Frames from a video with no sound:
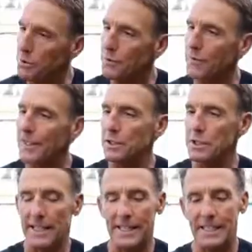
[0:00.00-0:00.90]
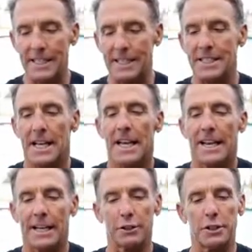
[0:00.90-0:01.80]
fingers like this,
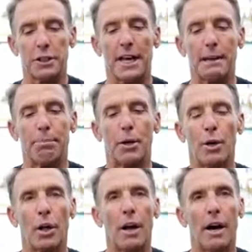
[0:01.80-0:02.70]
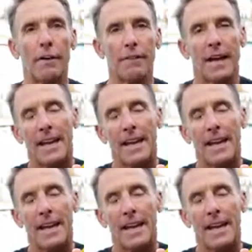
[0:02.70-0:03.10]
it'll just kind of pull off.